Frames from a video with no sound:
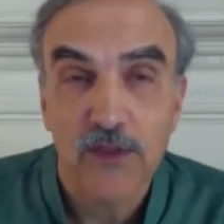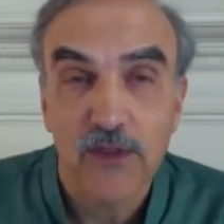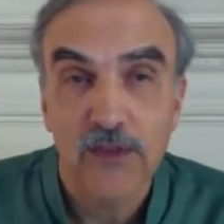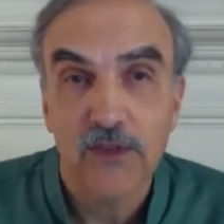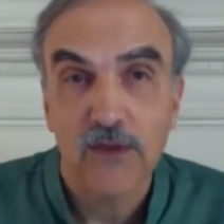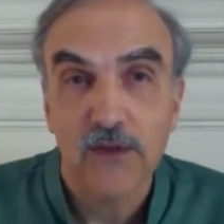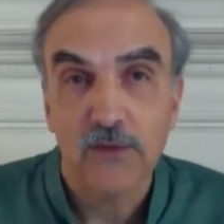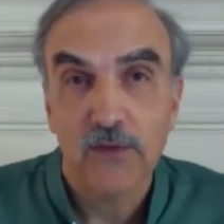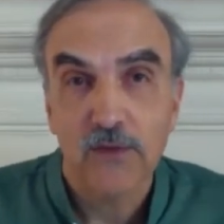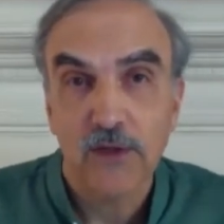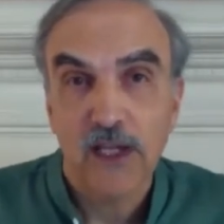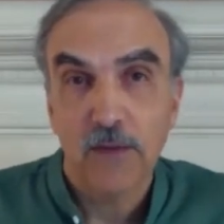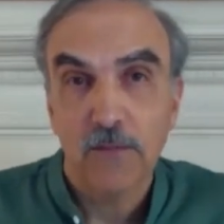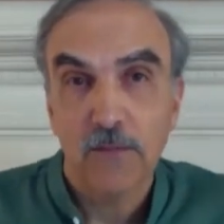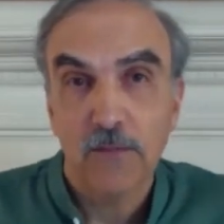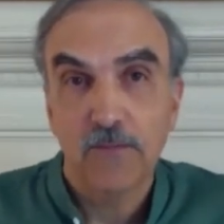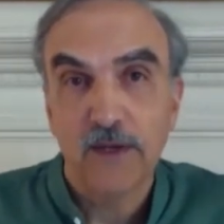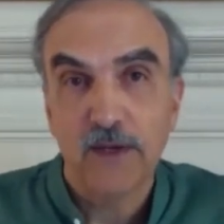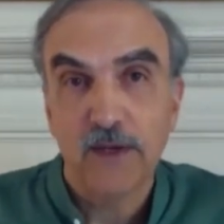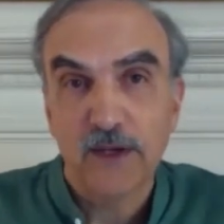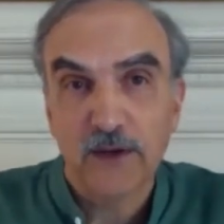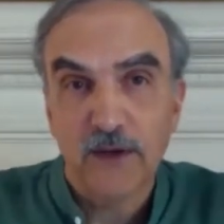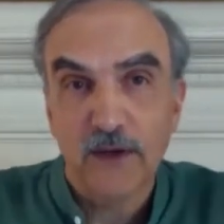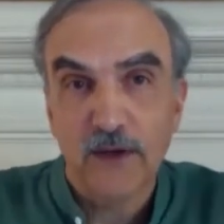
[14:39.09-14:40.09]
You get a
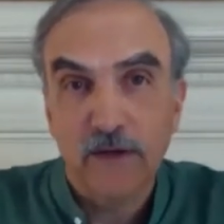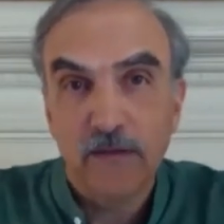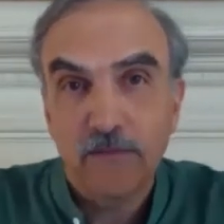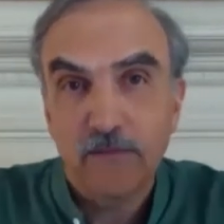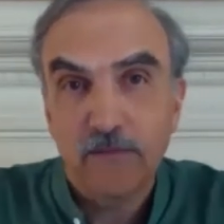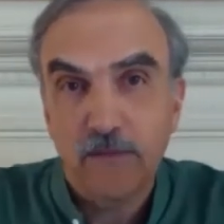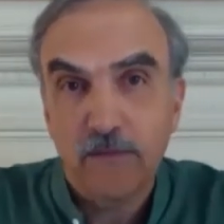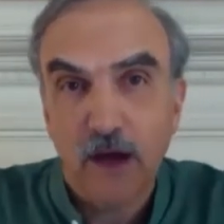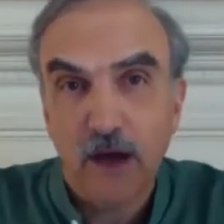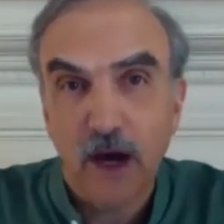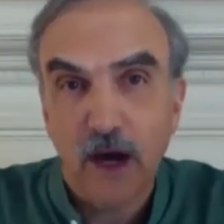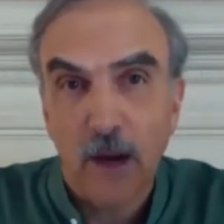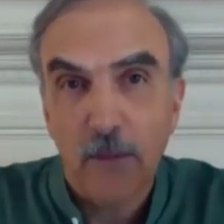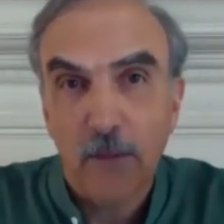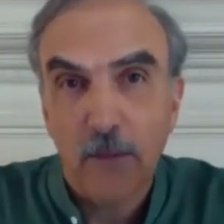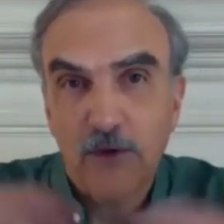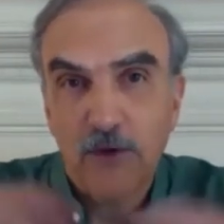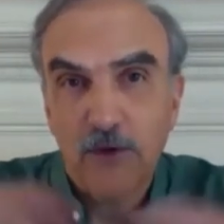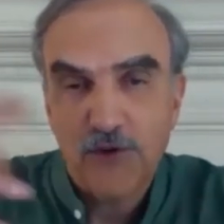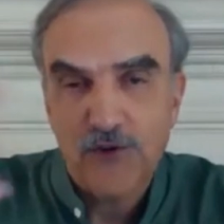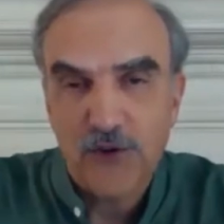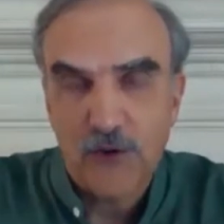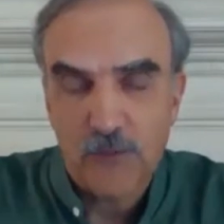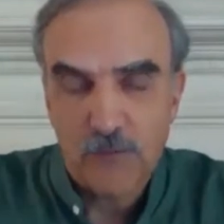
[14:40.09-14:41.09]
bigger
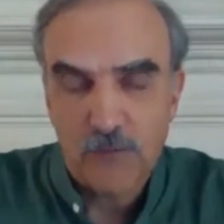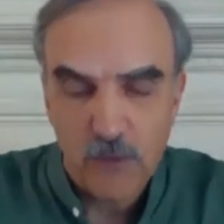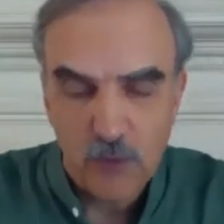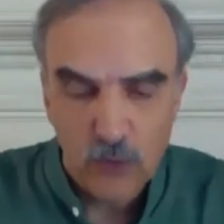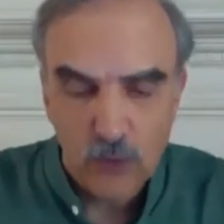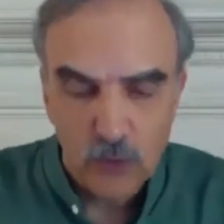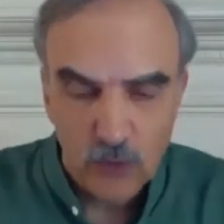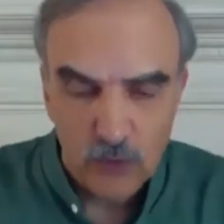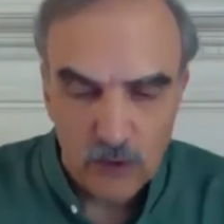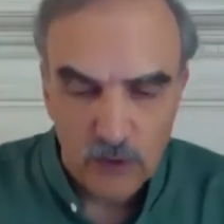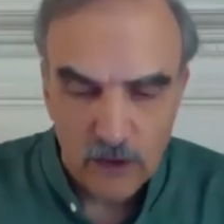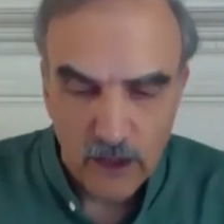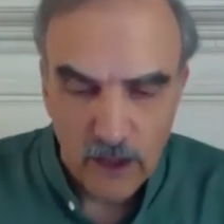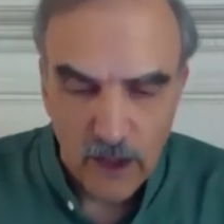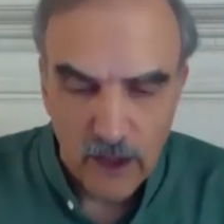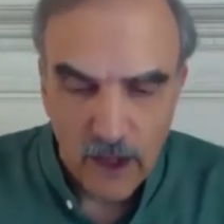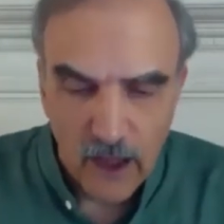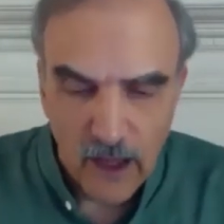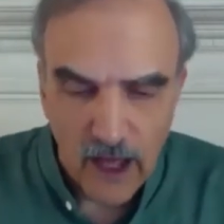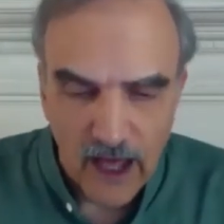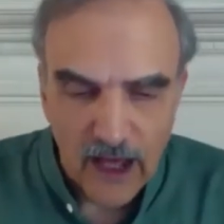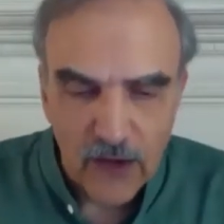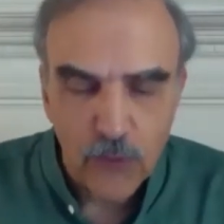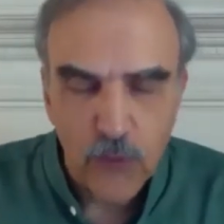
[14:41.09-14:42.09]
competition pool.
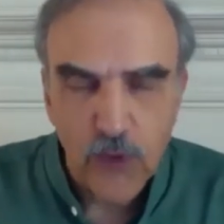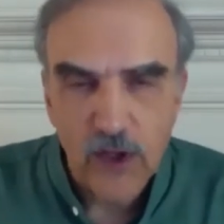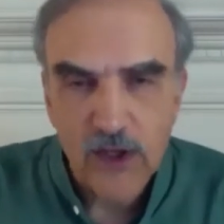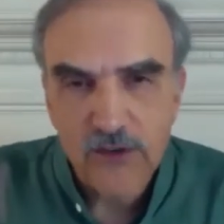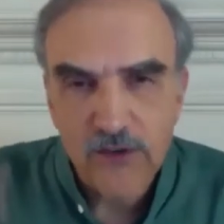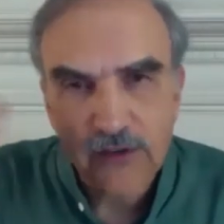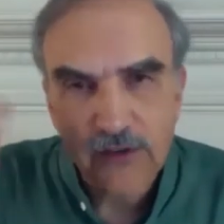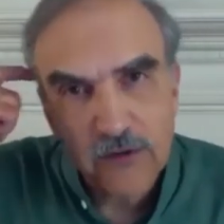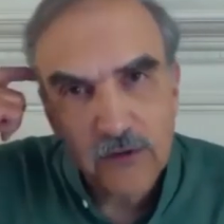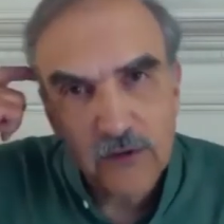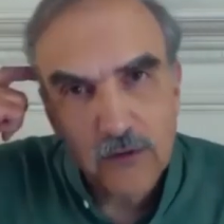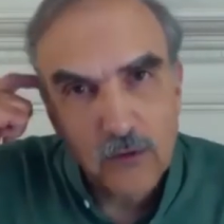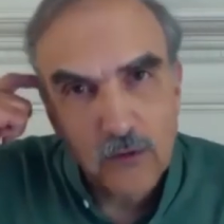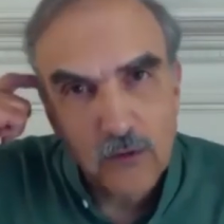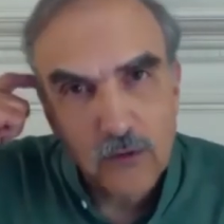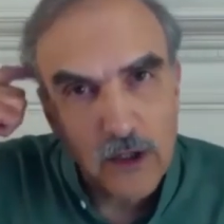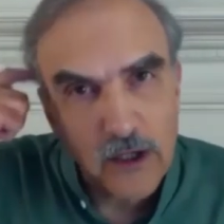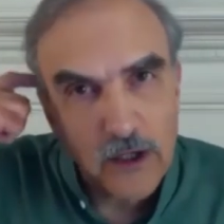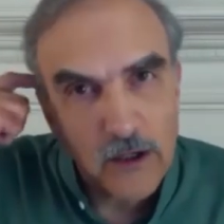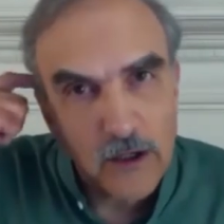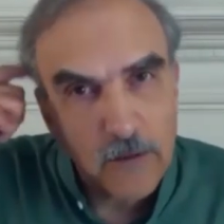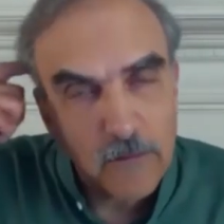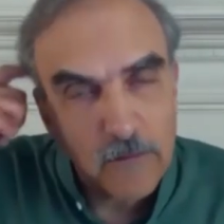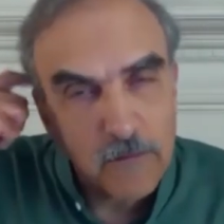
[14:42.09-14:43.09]
I went
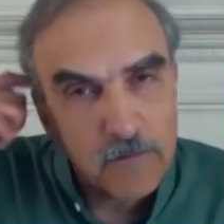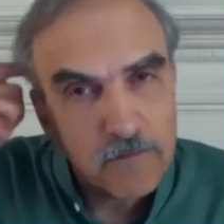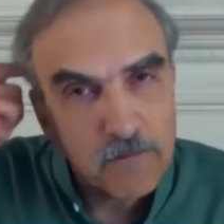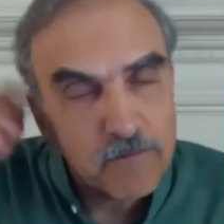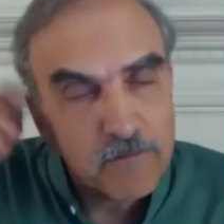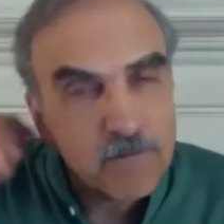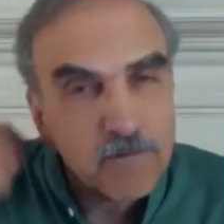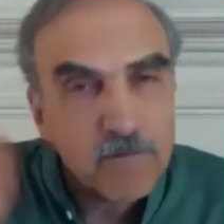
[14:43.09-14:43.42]
to